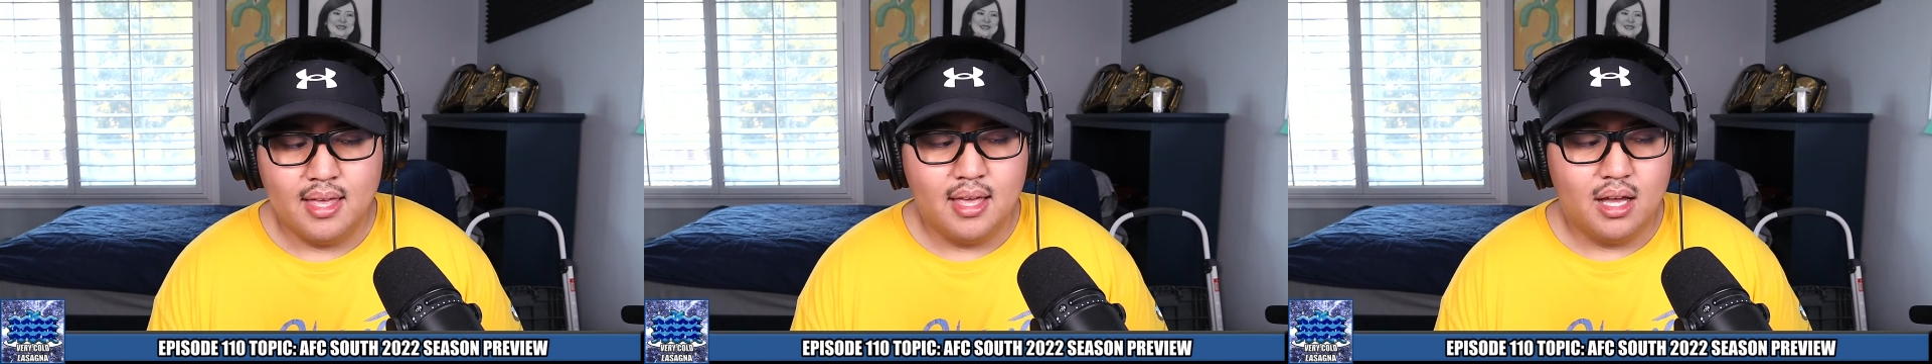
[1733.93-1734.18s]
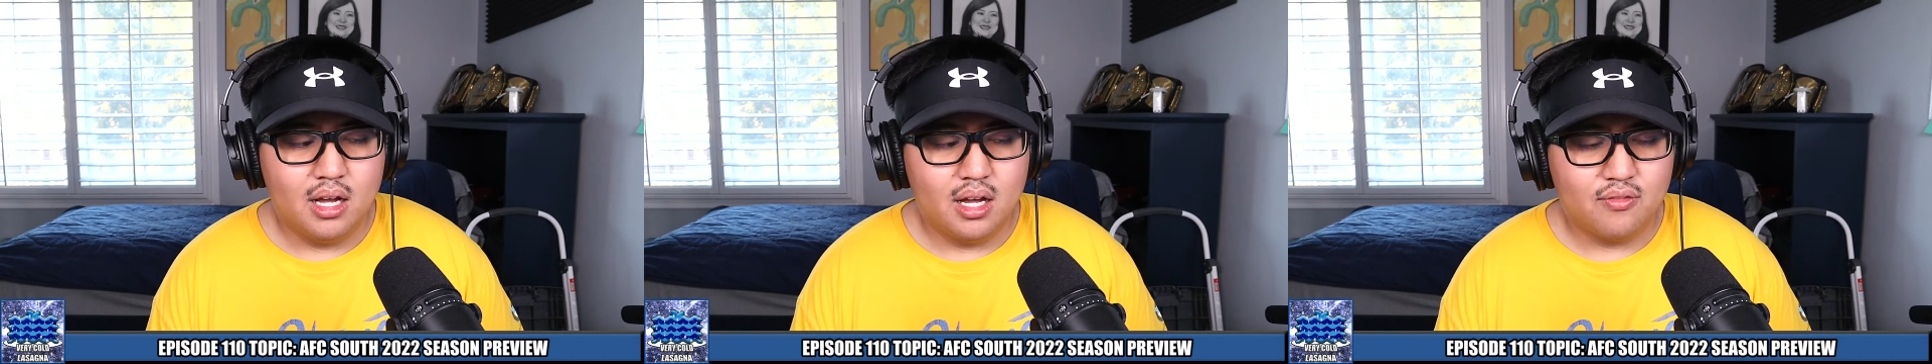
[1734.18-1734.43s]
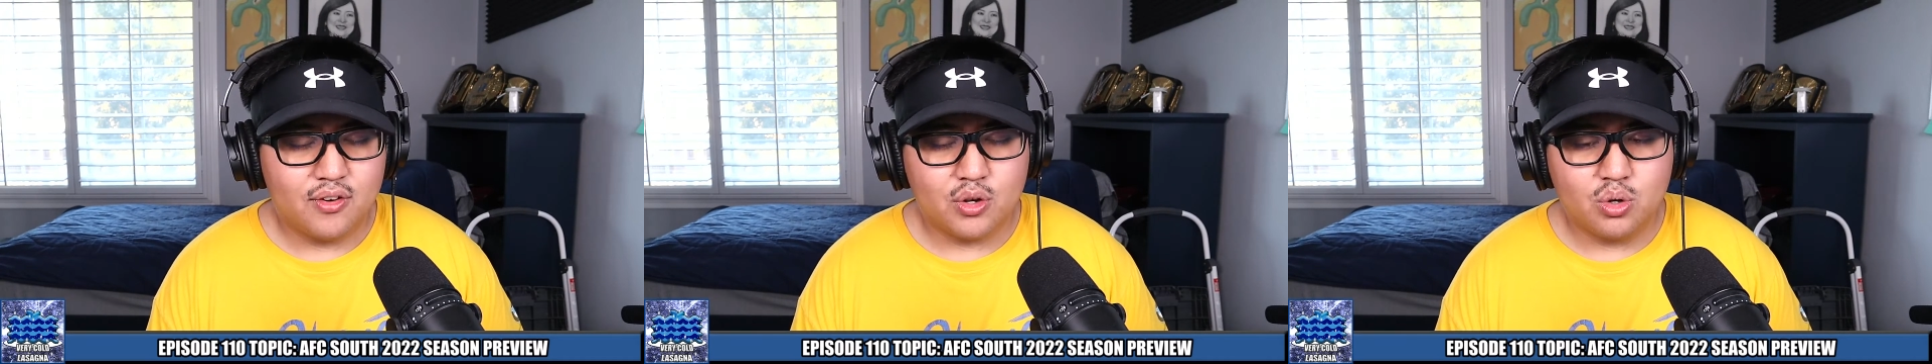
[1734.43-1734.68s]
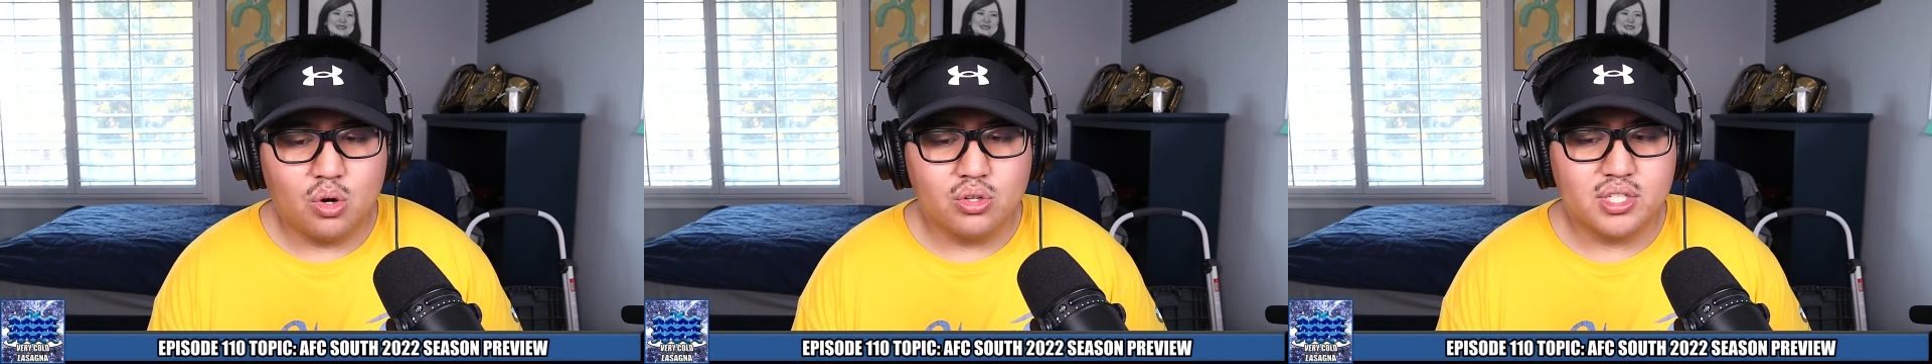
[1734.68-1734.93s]
For the
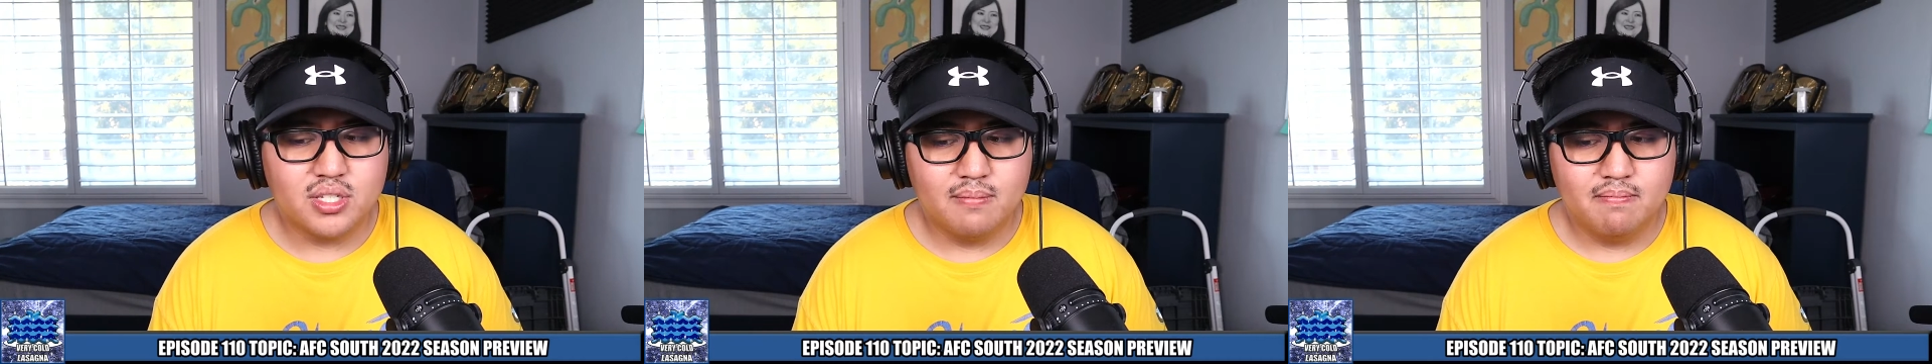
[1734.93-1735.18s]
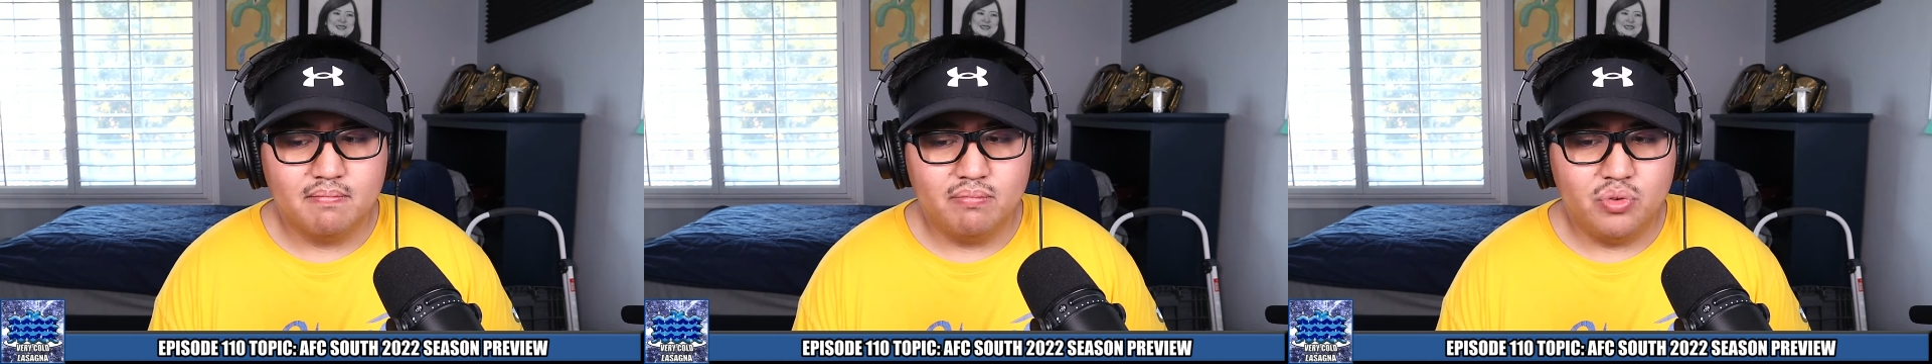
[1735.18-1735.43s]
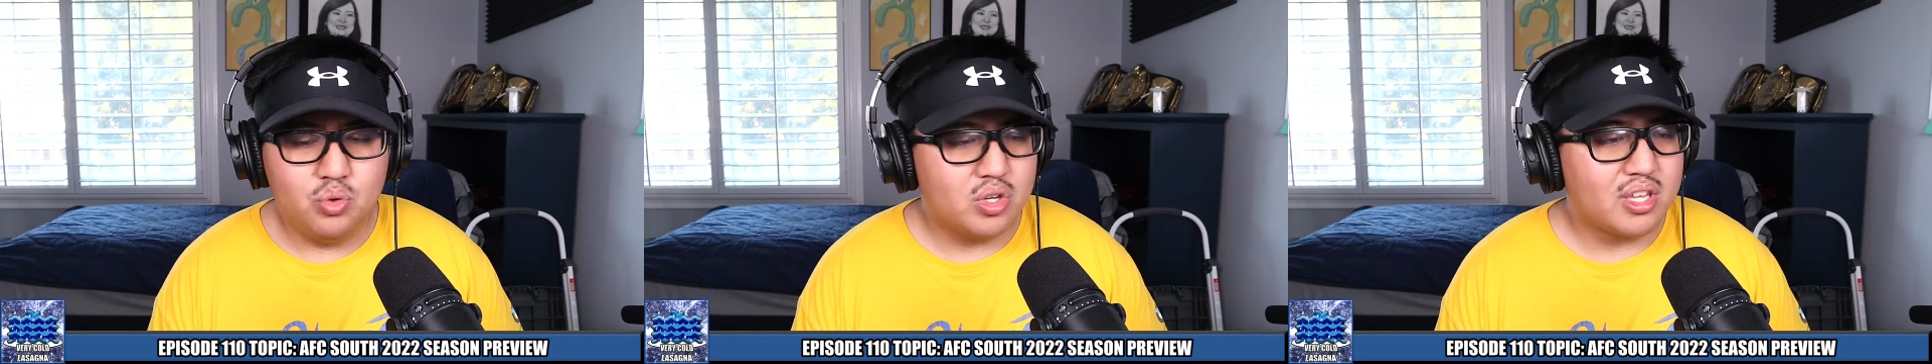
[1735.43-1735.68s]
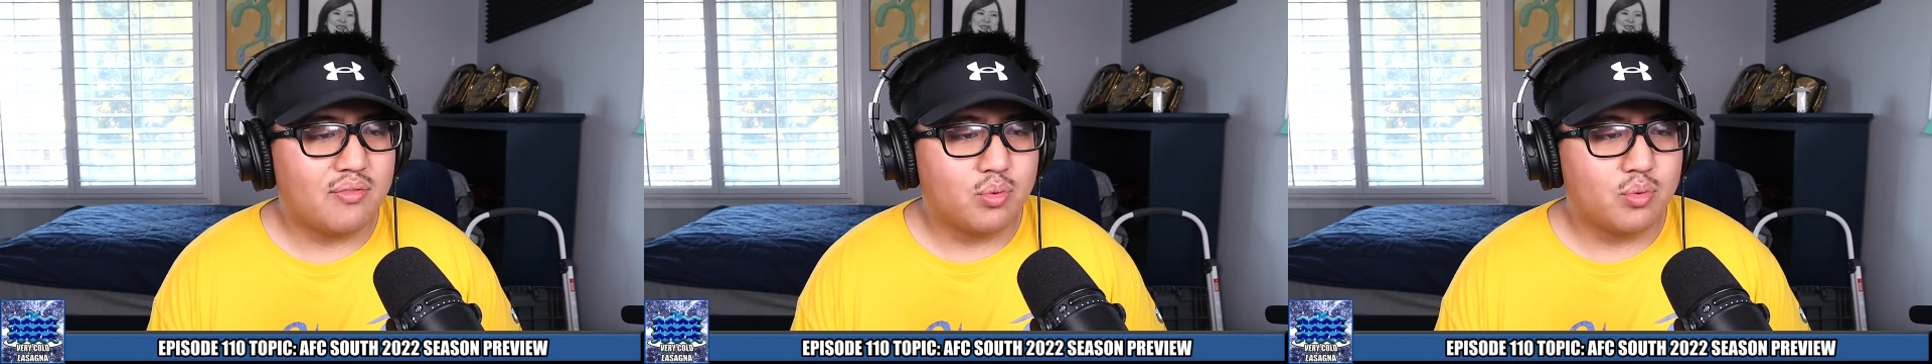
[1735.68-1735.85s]
Colts, you just have